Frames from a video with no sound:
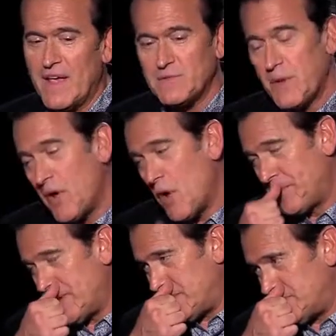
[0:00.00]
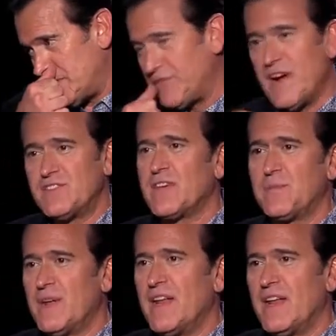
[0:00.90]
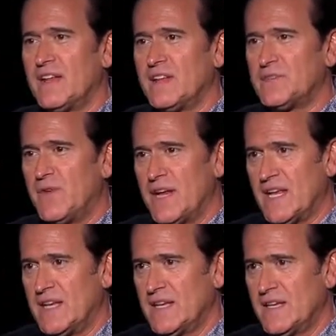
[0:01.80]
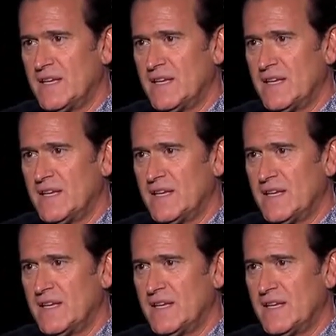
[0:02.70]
because we hope that she'll find something in it that's funny